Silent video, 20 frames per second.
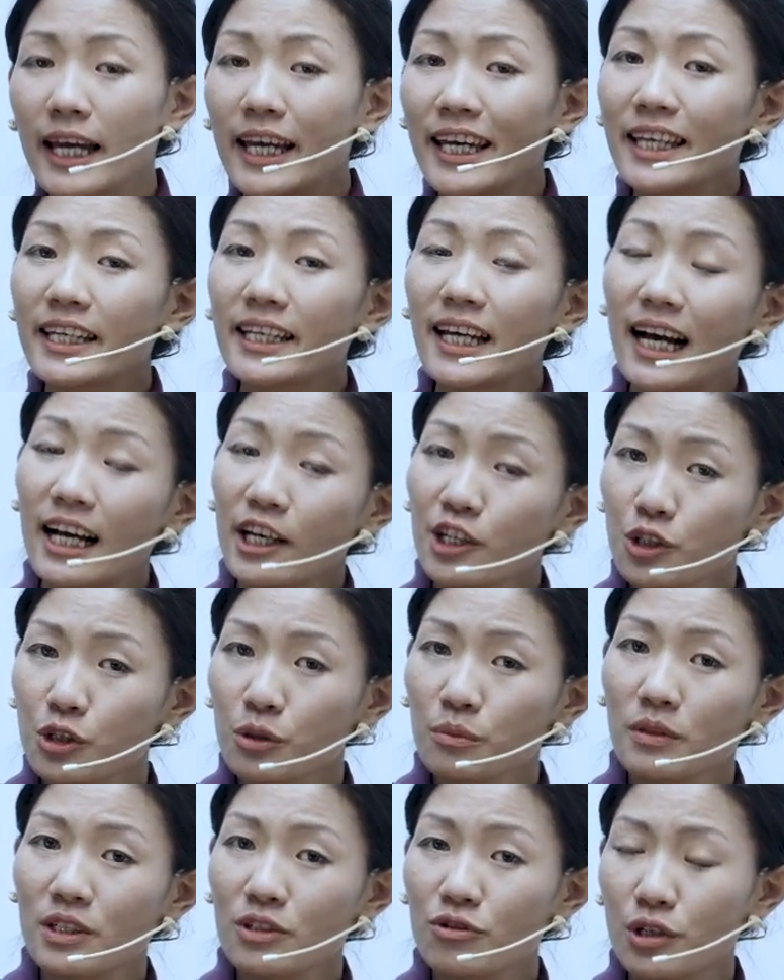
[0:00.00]
In
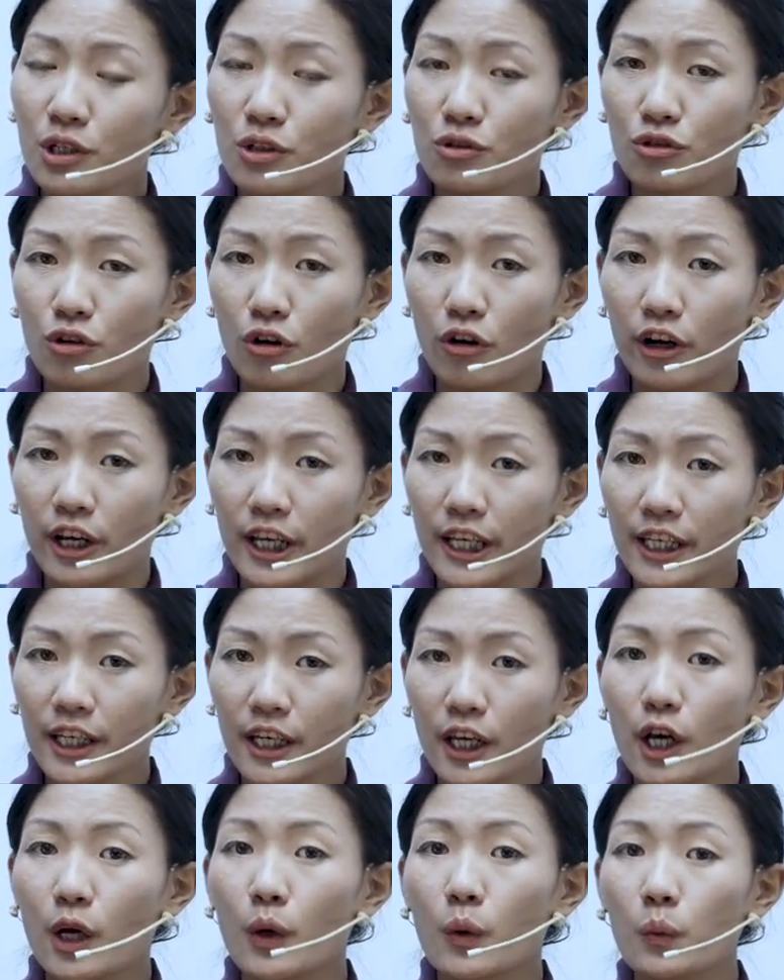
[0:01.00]
isometric drawing,
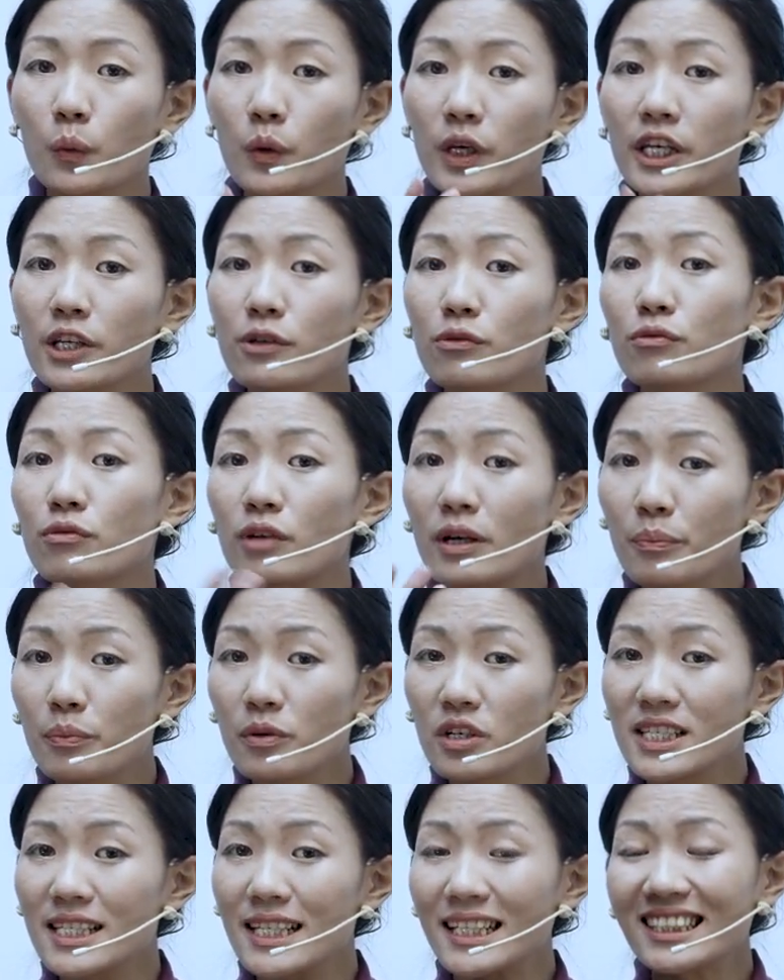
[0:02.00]
we
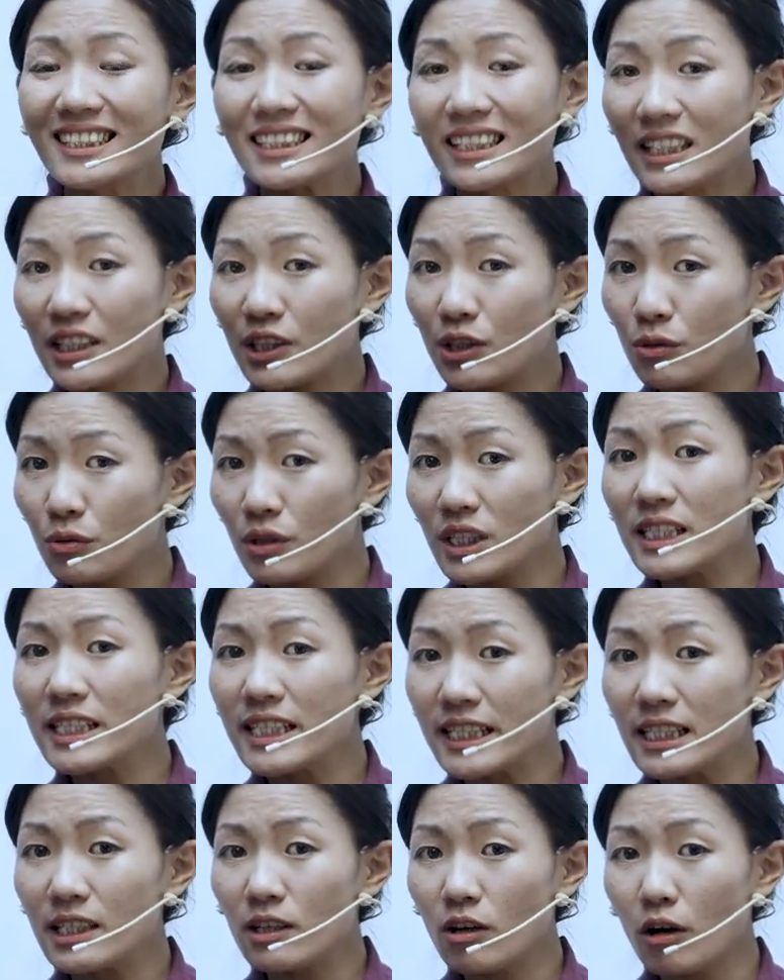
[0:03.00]
represent the 3D